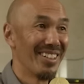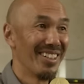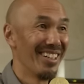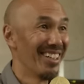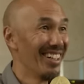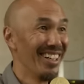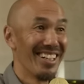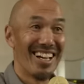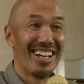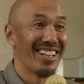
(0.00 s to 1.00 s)

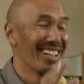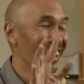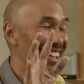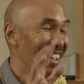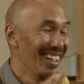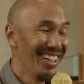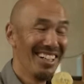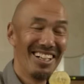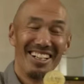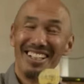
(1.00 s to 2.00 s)

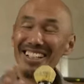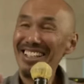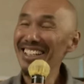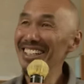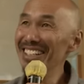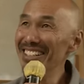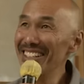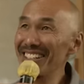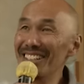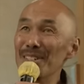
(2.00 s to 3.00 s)

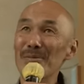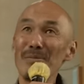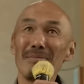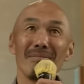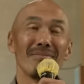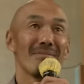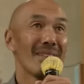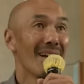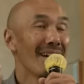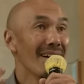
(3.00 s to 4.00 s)
Nothing is said.